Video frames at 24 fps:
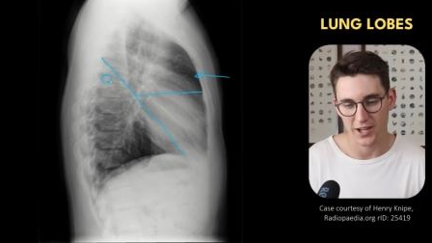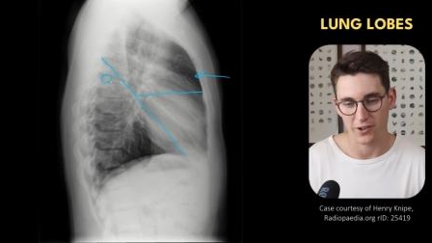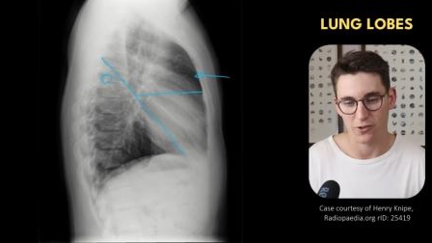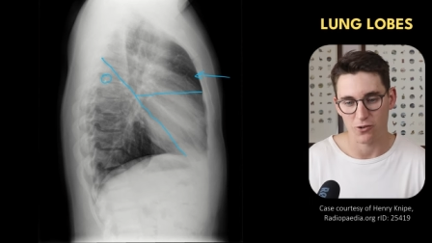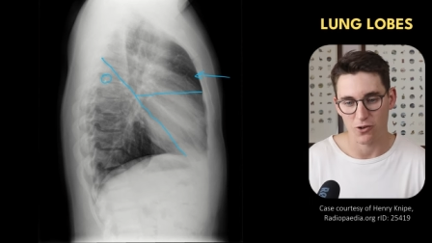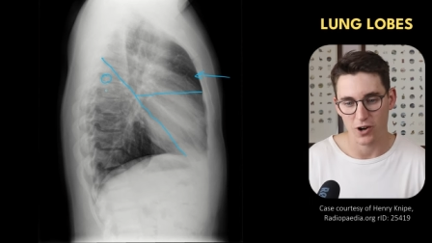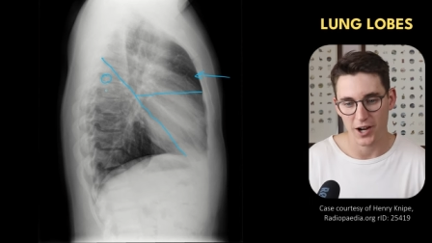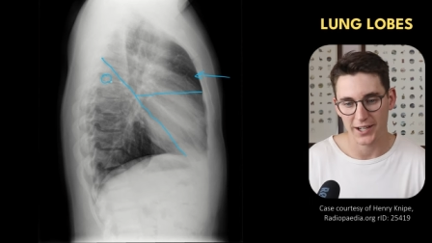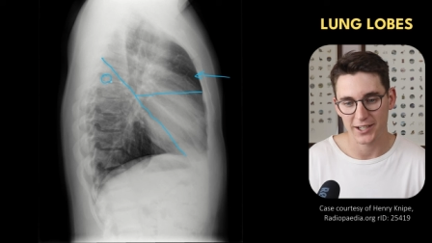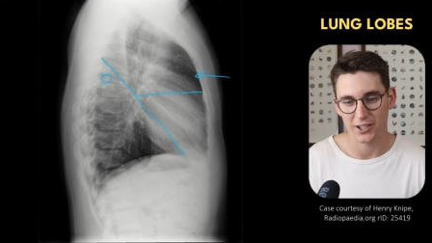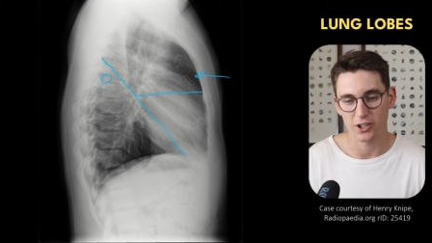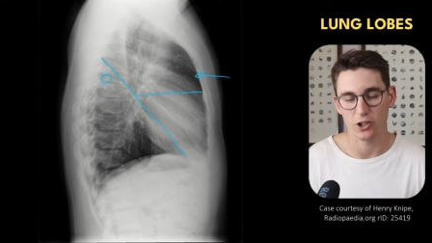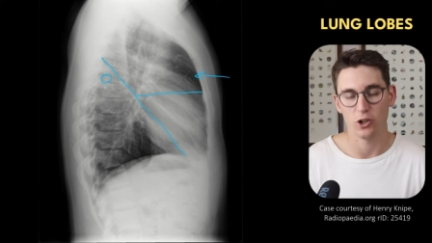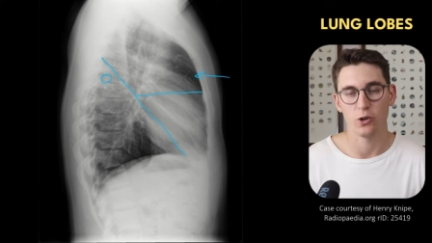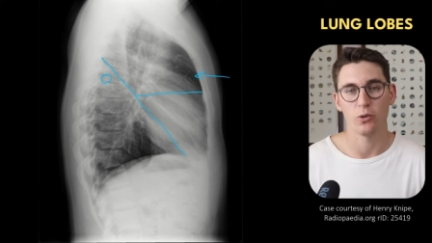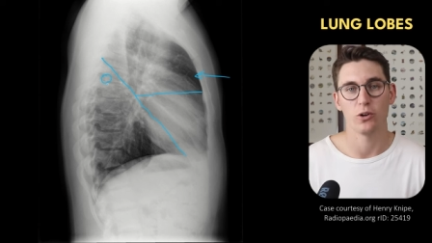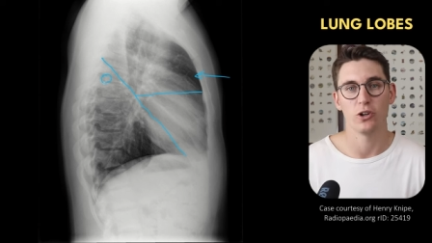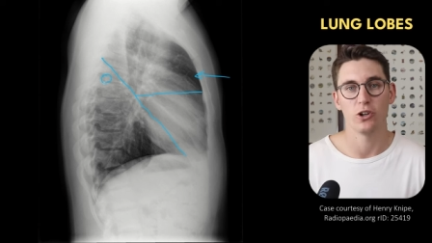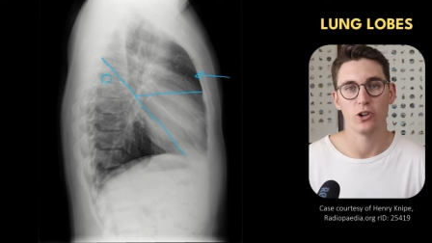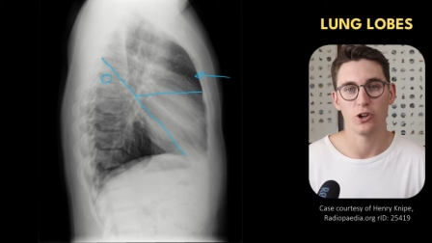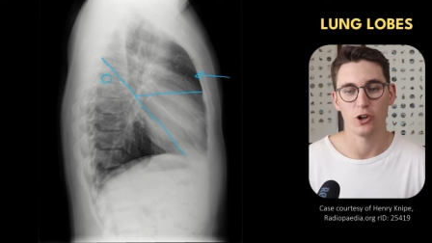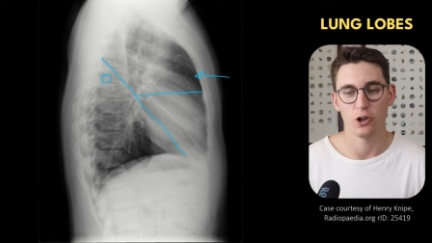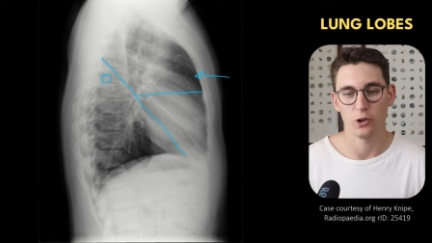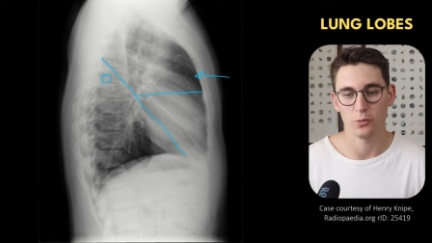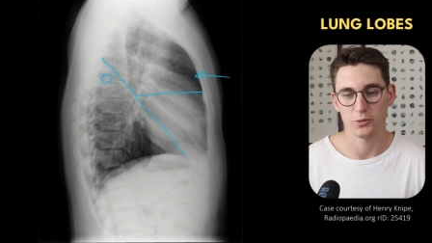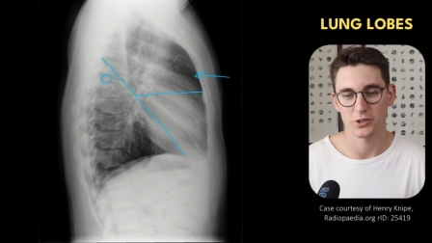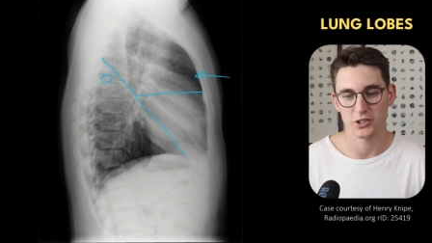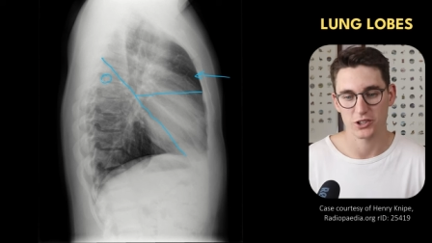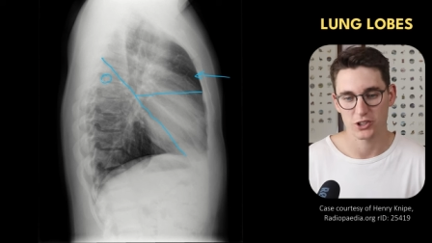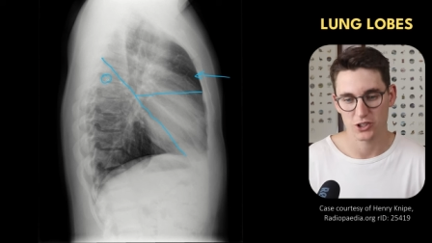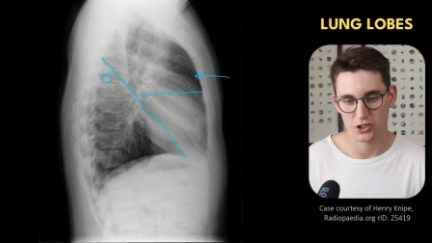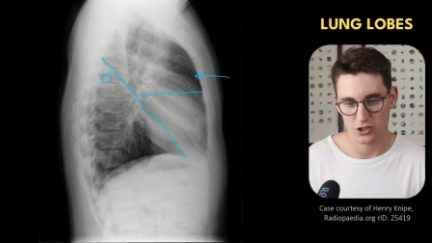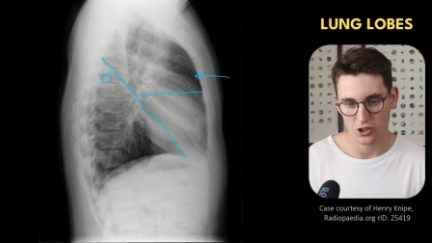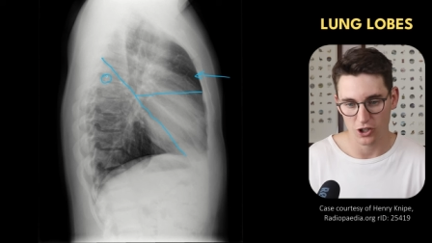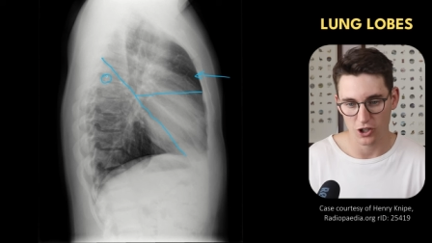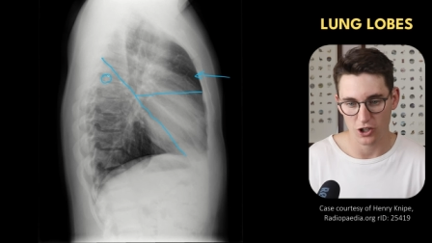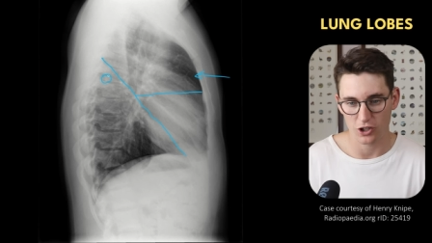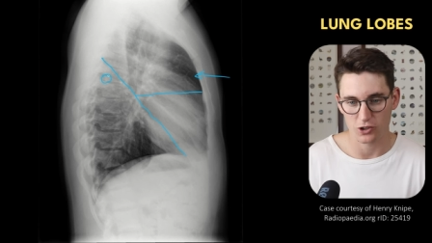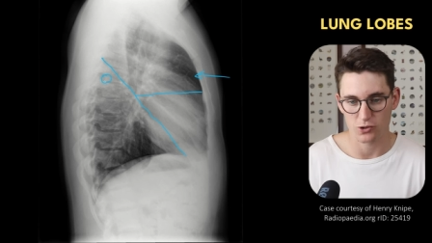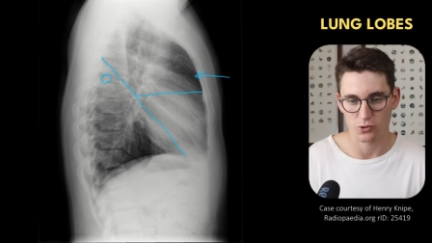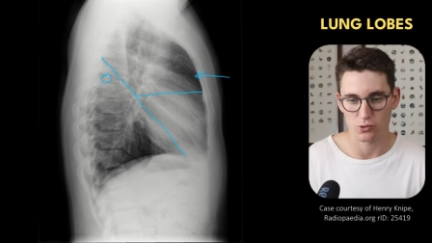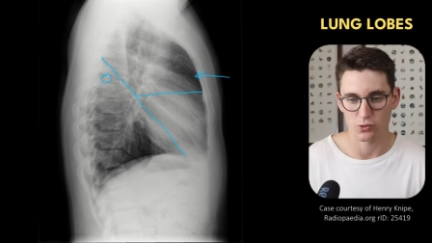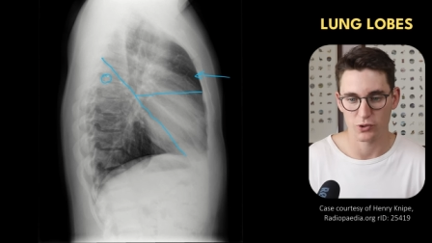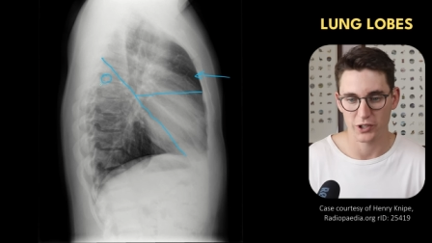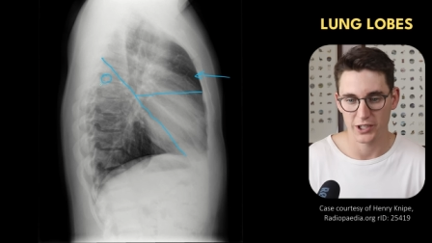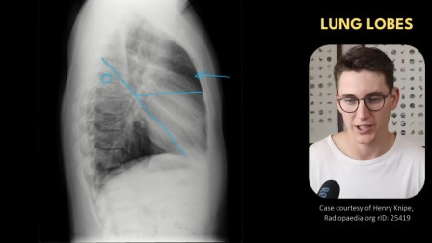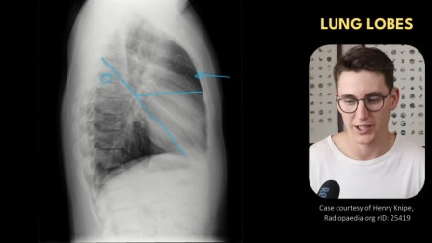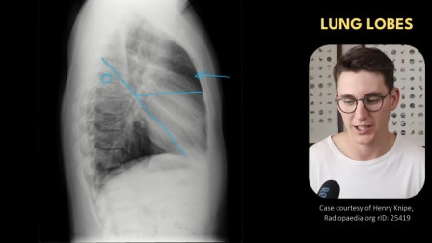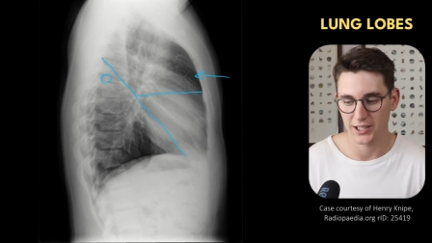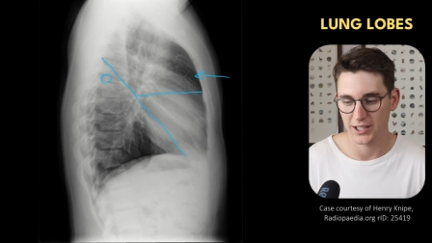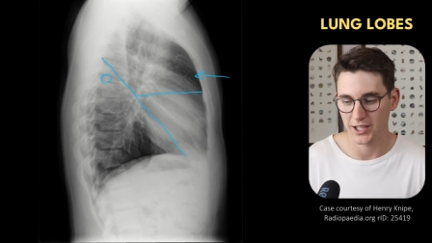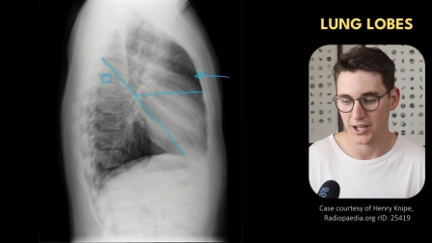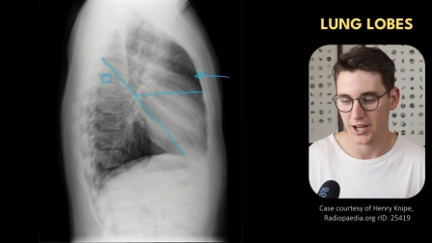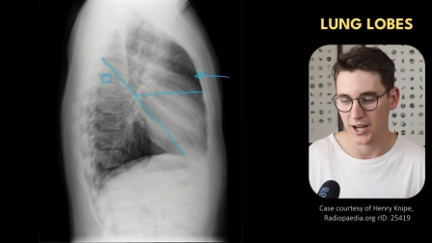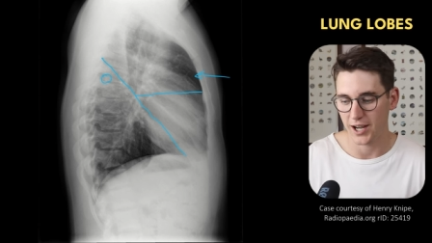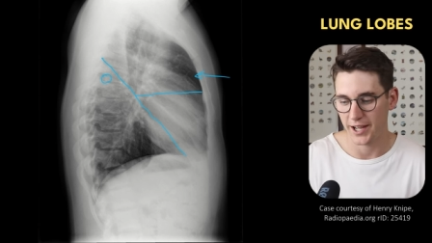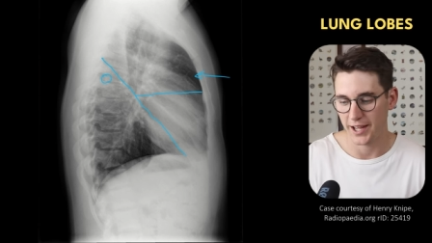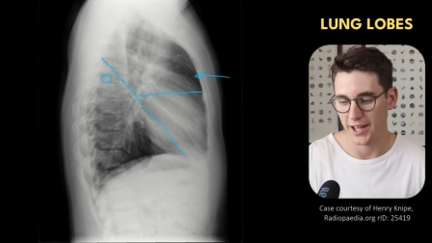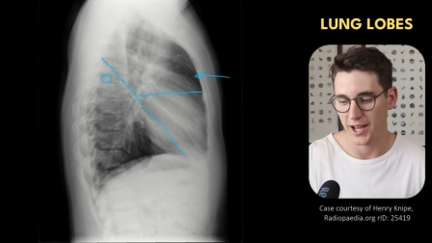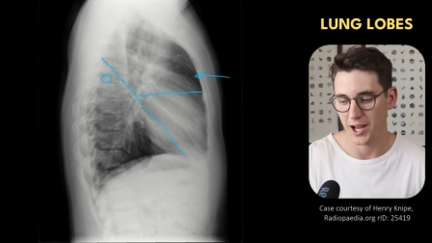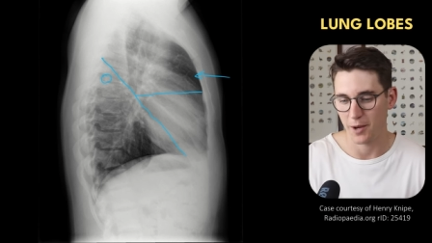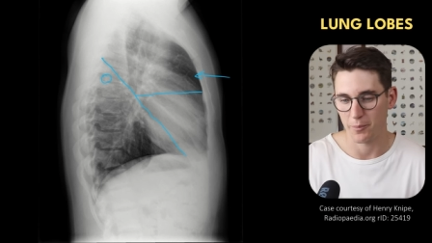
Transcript: and right lower lobes start really high